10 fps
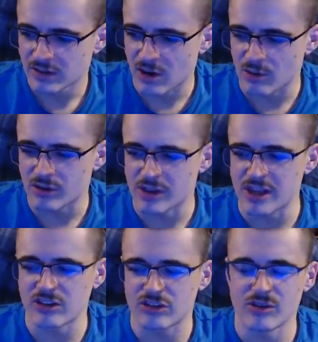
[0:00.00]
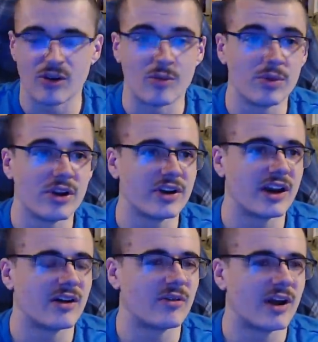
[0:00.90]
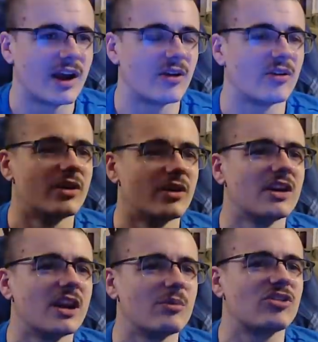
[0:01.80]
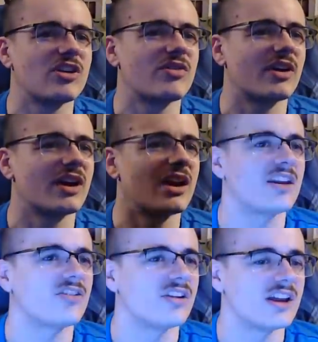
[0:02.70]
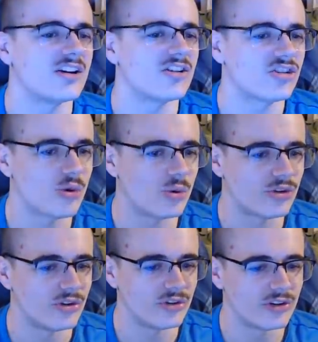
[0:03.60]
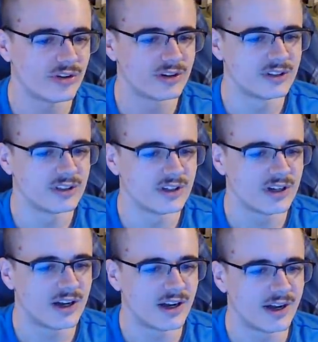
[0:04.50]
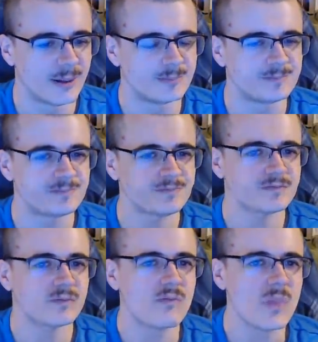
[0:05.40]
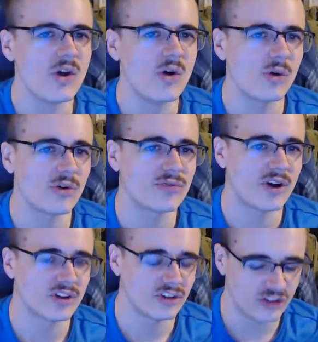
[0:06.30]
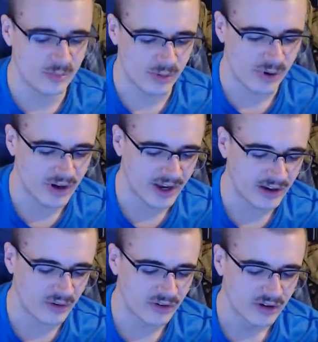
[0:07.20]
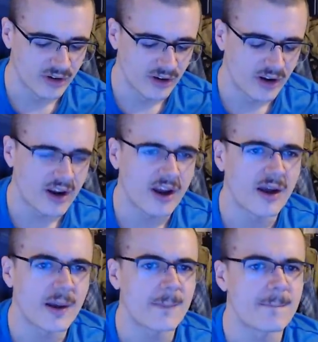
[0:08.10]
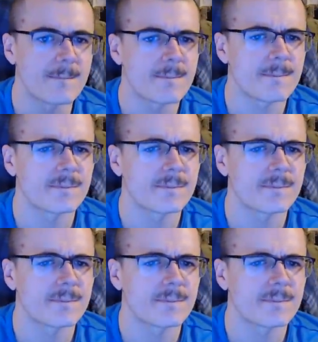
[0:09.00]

Oh, the link's too long. Bloody hell. Hang on. Let me see if I can get this link shortened. Or I'll find a similar one. Hang on.